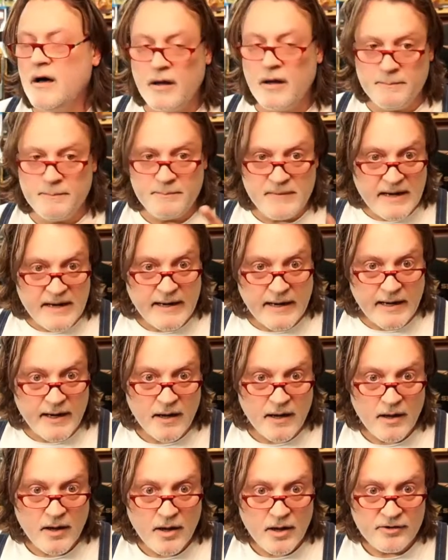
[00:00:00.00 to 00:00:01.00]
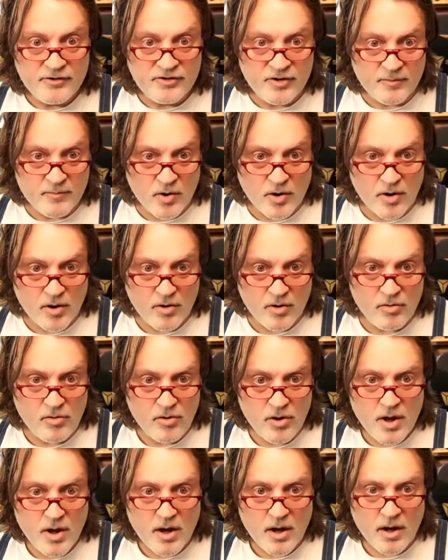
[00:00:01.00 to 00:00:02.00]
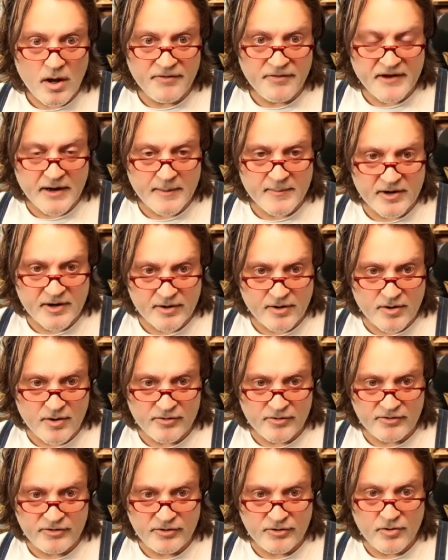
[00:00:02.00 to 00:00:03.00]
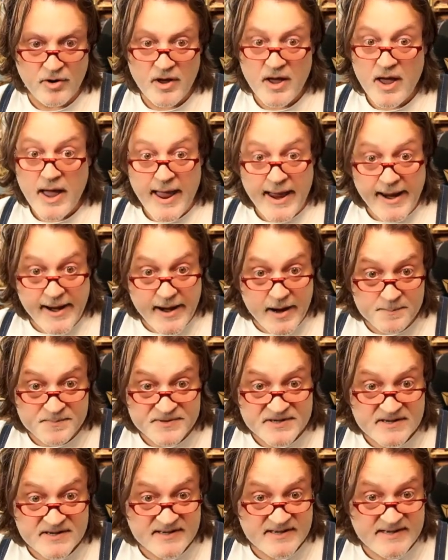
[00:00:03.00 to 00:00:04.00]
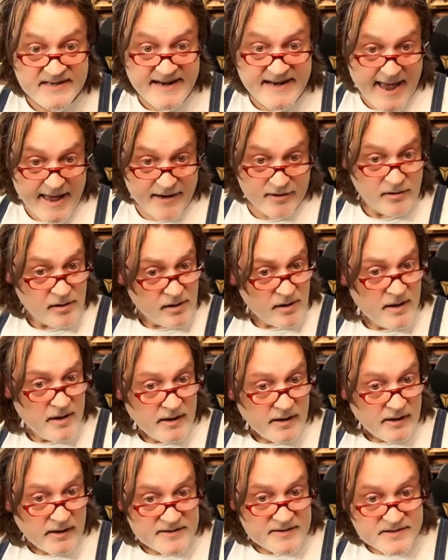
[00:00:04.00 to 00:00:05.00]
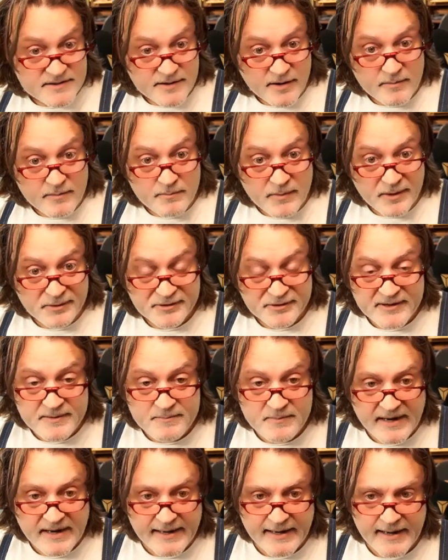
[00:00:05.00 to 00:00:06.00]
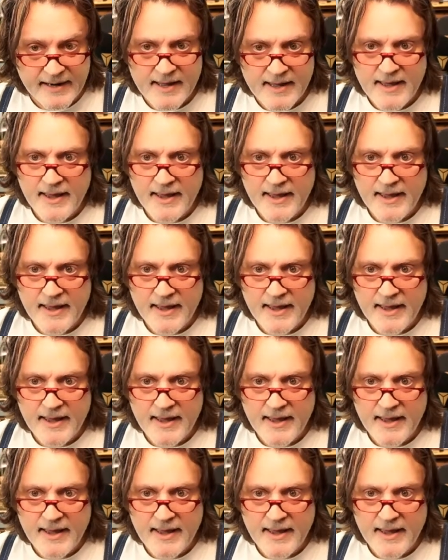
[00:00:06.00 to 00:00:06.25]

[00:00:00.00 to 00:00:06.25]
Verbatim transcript: a meeting tomorrow uh, that I'm going to go to AMPS Seattle. It's their monthly meeting.